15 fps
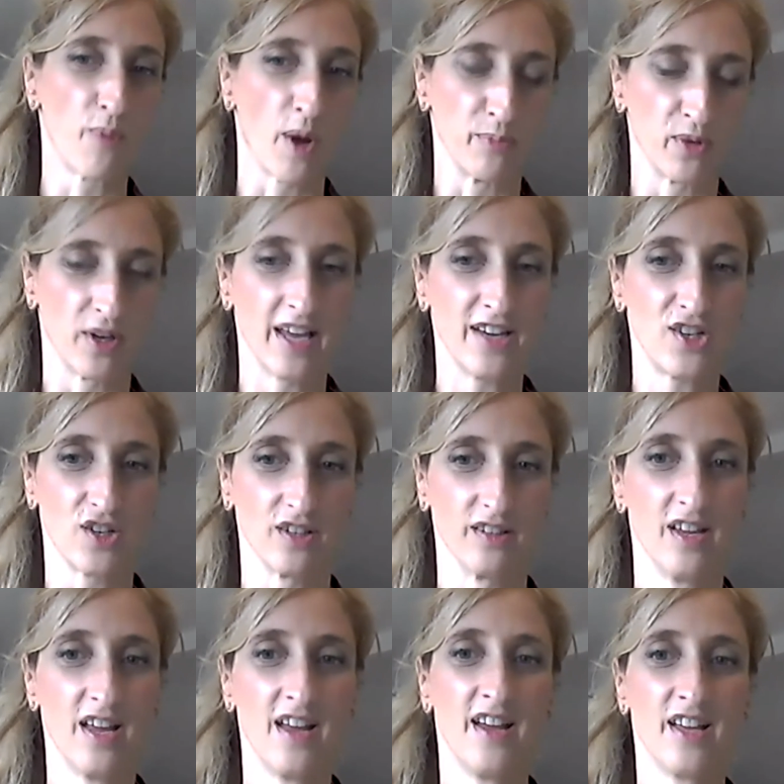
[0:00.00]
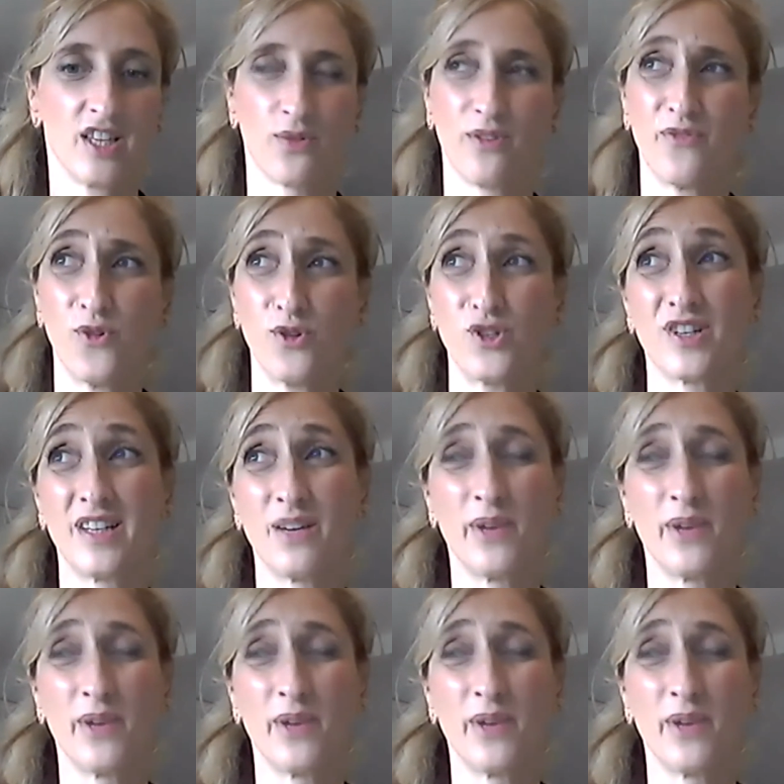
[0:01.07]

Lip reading: population. So unfortunately,